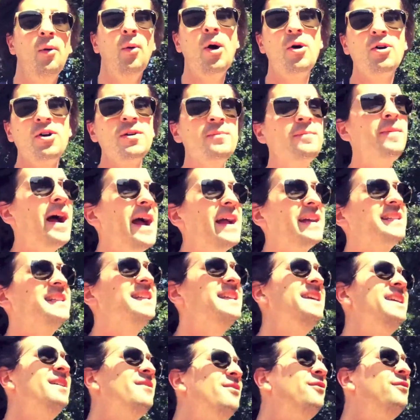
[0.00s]
Welcome back to
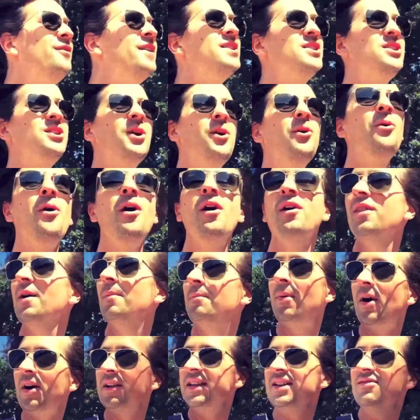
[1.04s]
the official The
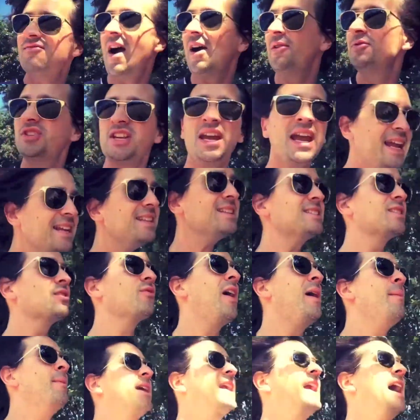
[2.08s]
Body Roach Instagram